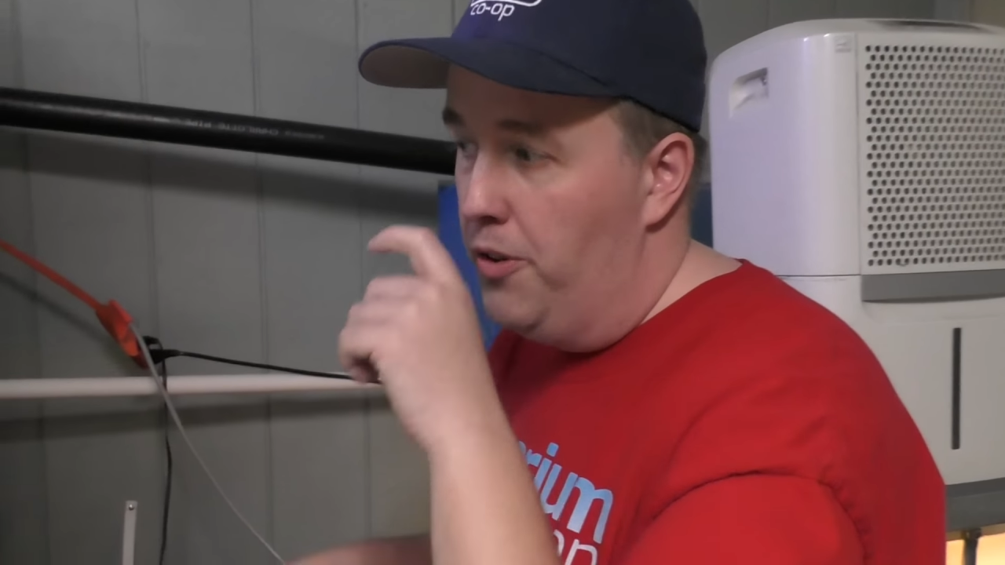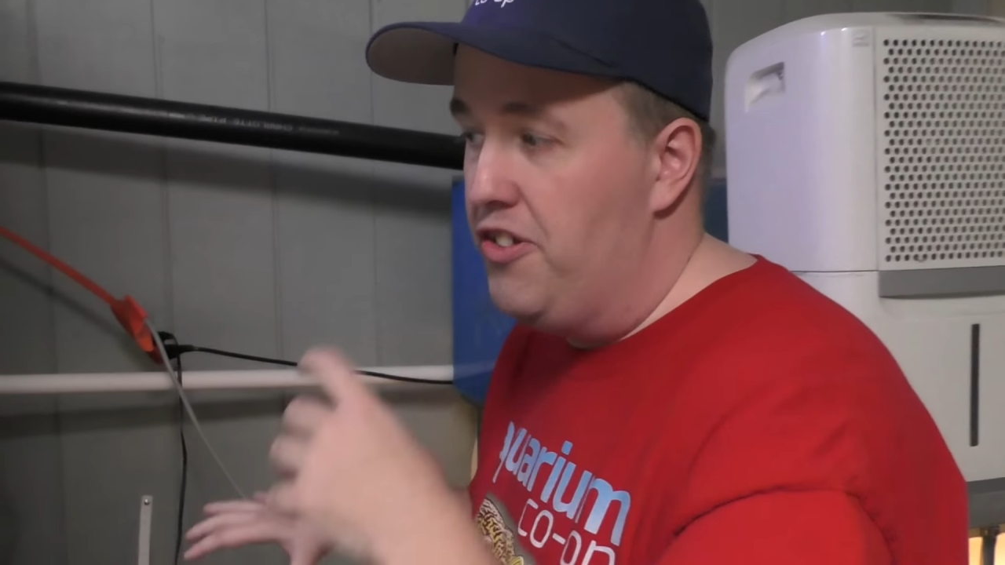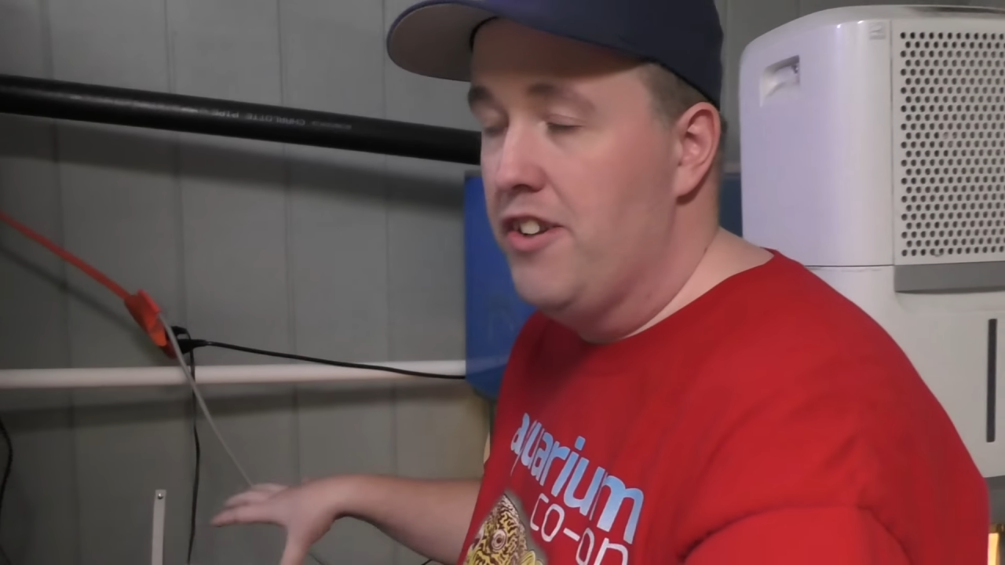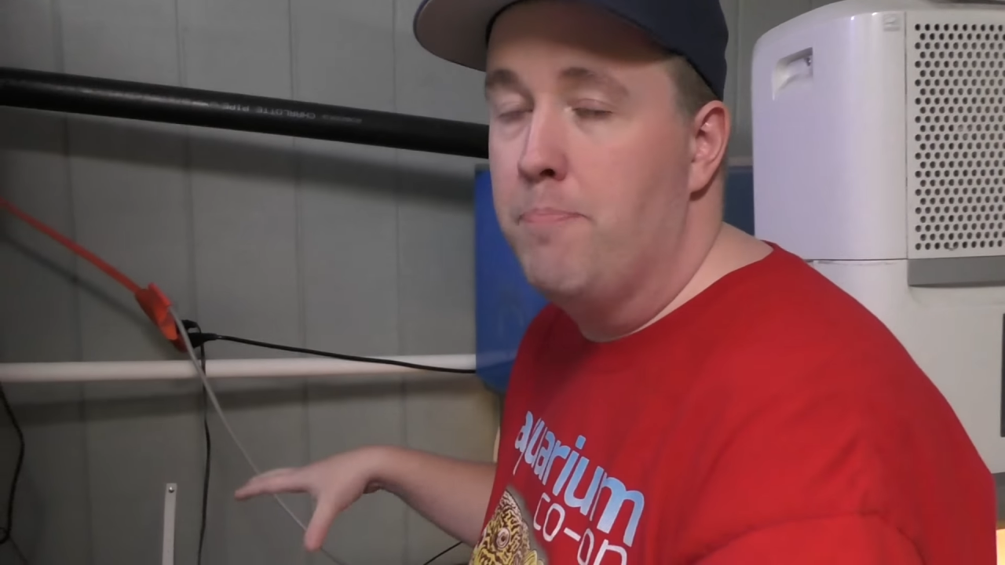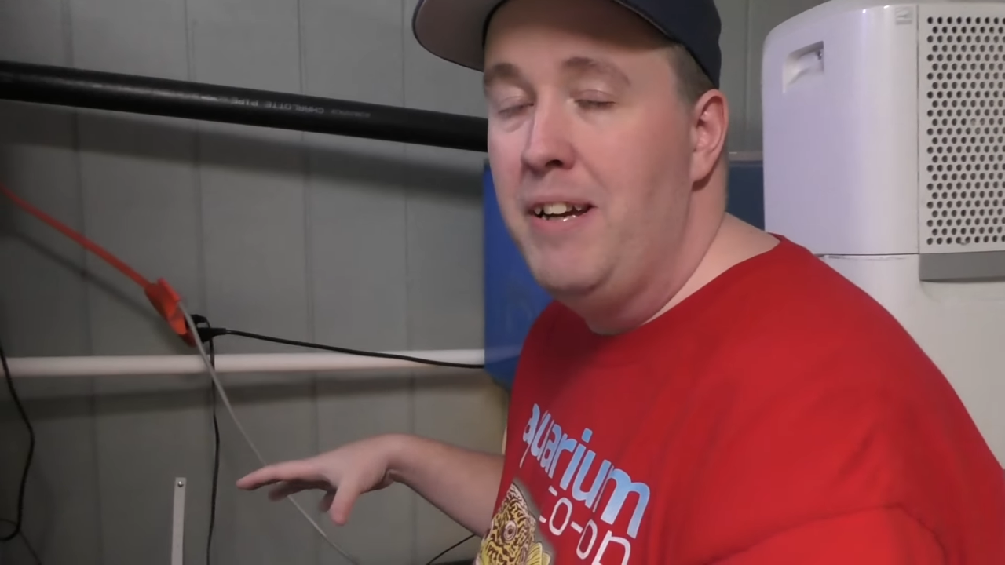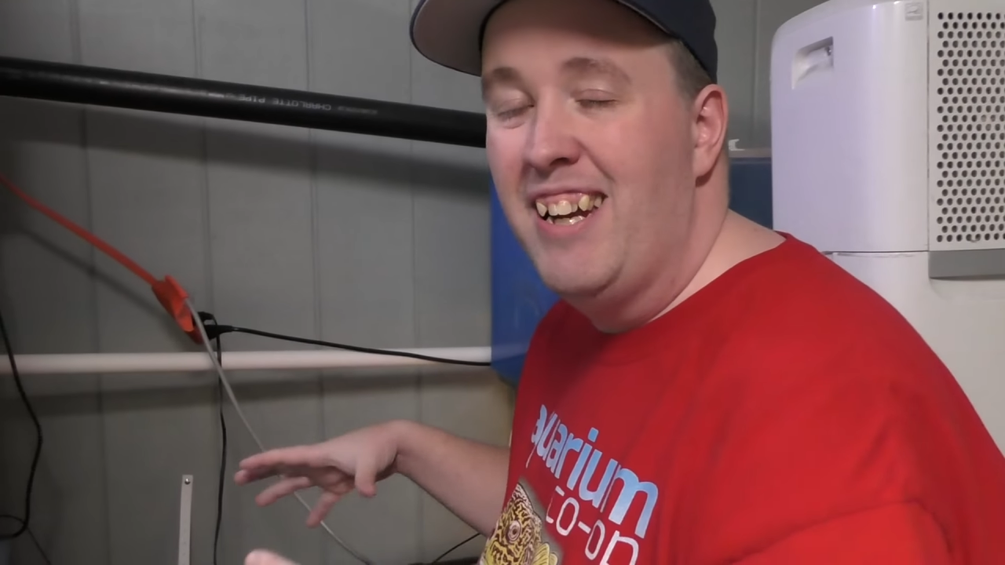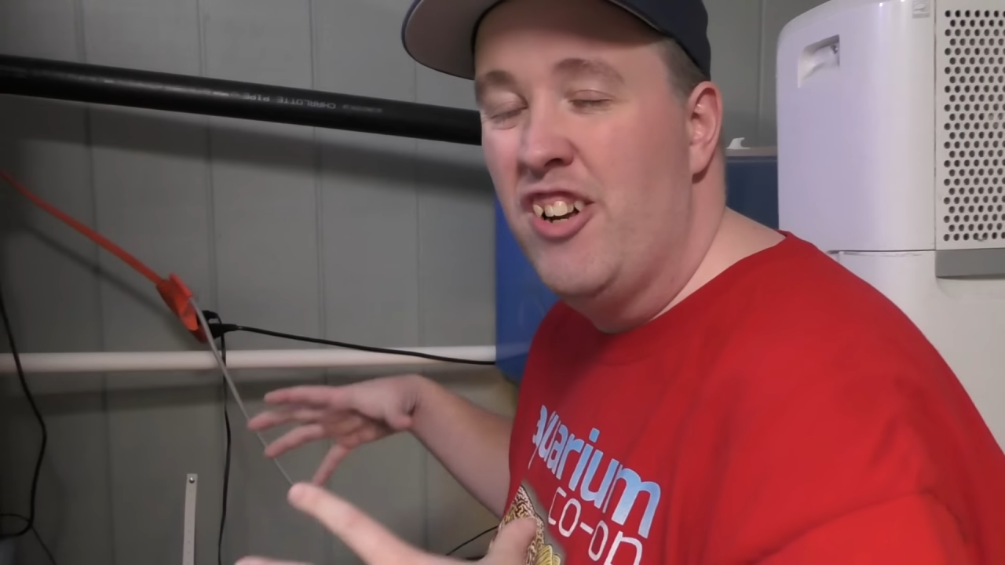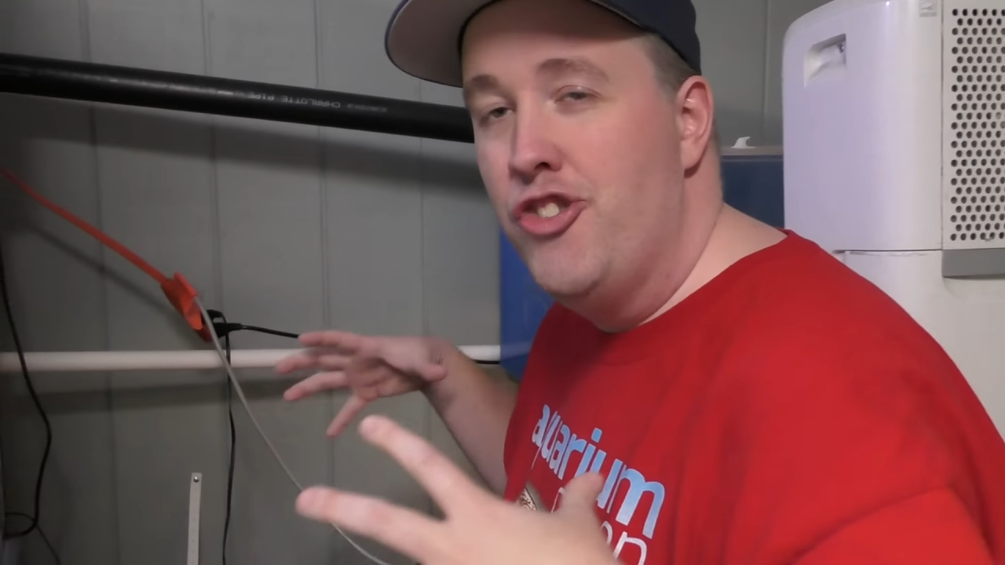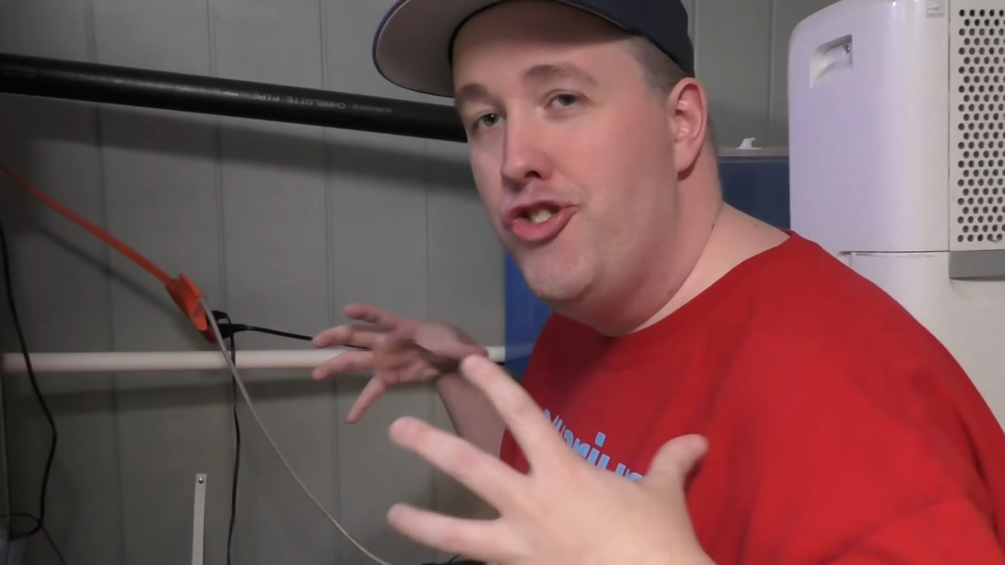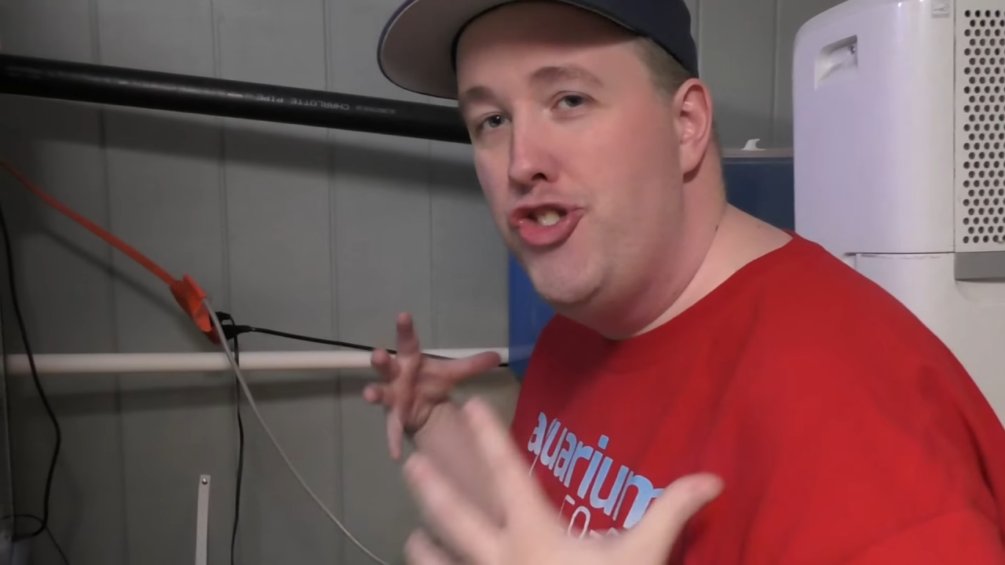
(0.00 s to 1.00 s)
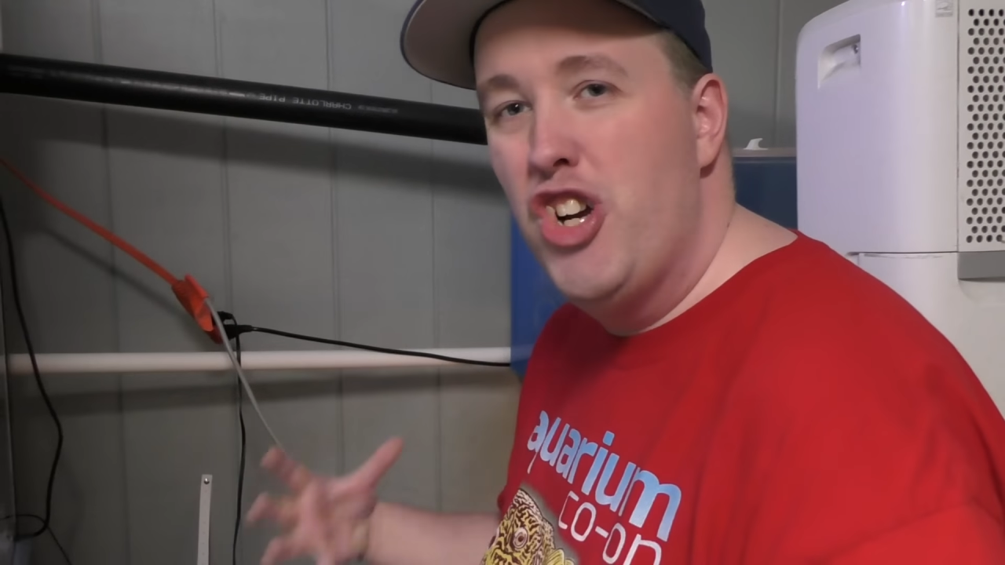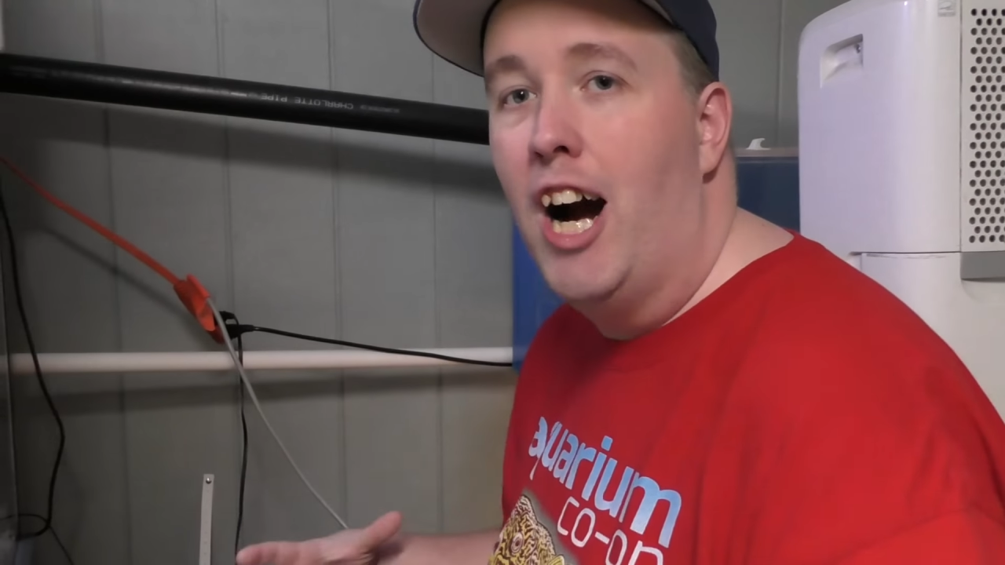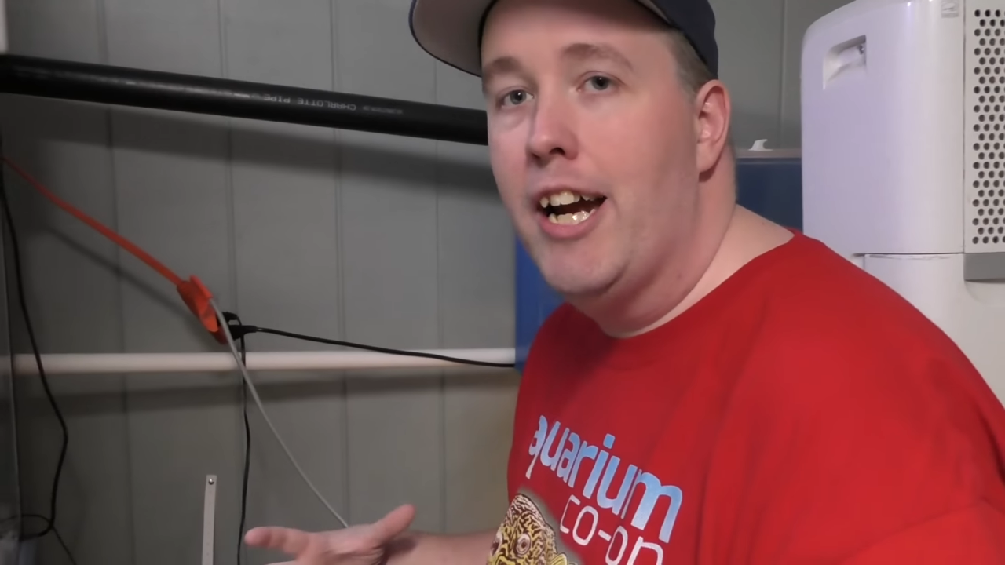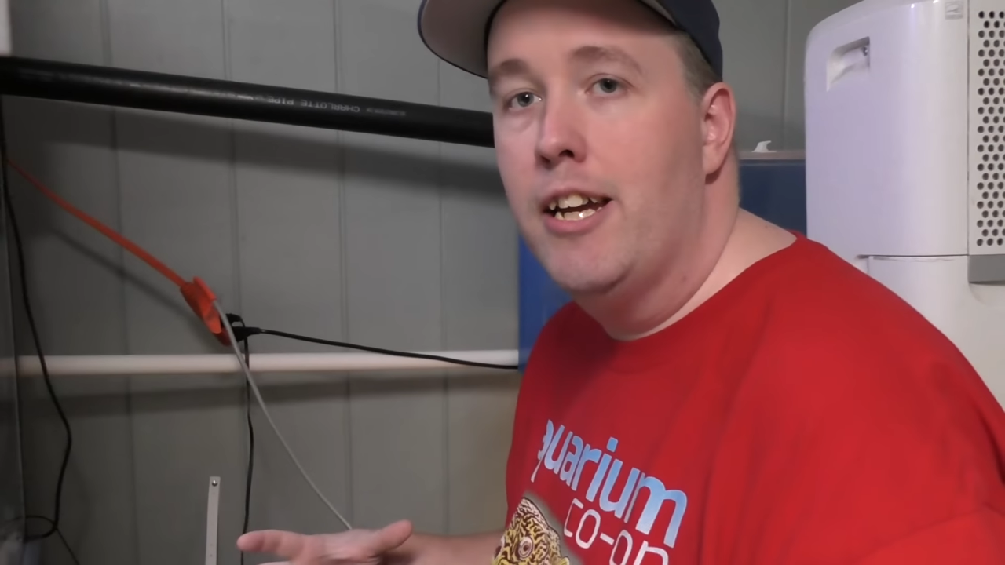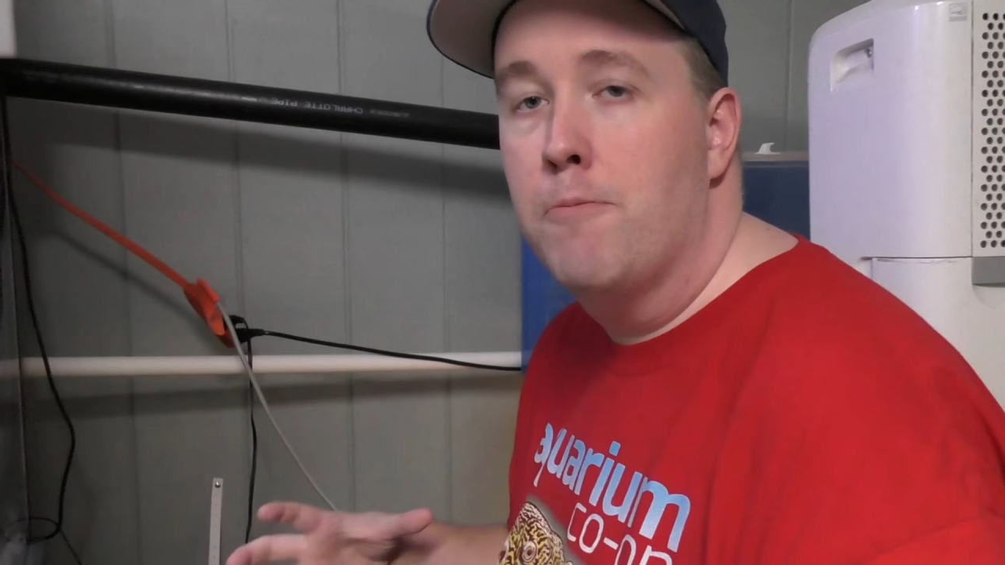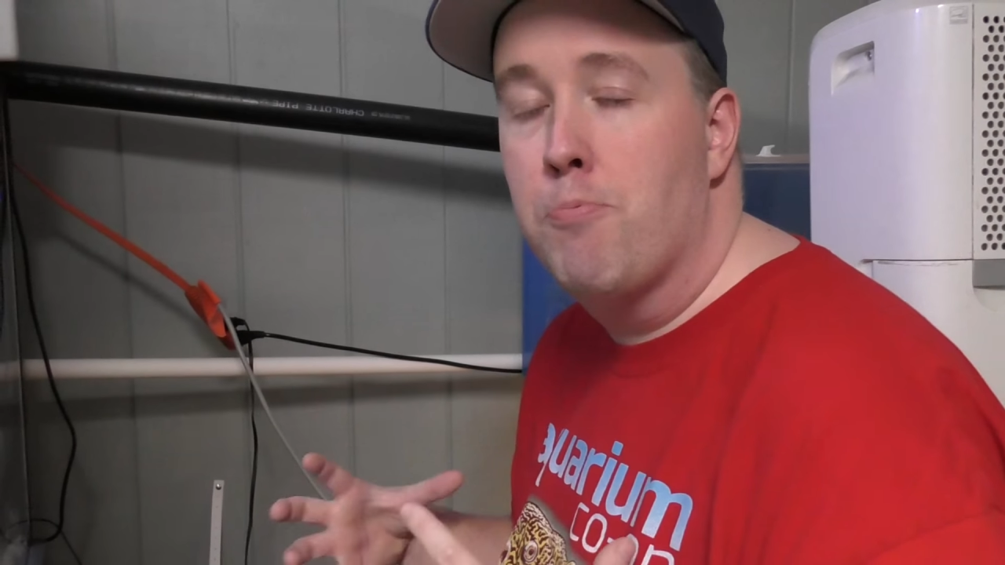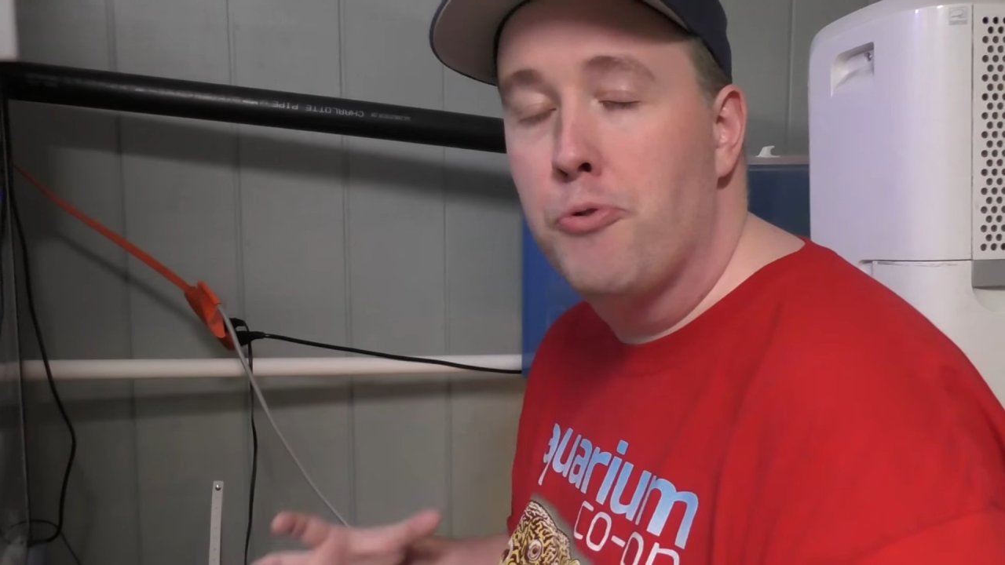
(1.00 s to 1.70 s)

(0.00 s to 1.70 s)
with this being a giant